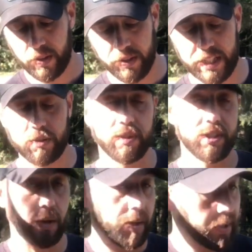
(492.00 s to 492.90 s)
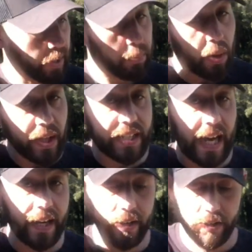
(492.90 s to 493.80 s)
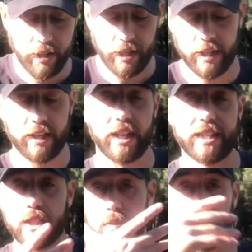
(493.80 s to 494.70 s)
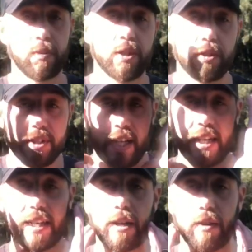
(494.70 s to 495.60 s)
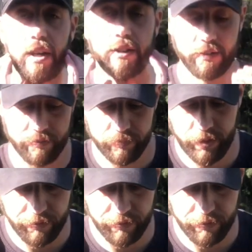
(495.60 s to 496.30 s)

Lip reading: these ones, so it can pull it tighter, and then you got these ones which will suck it down around your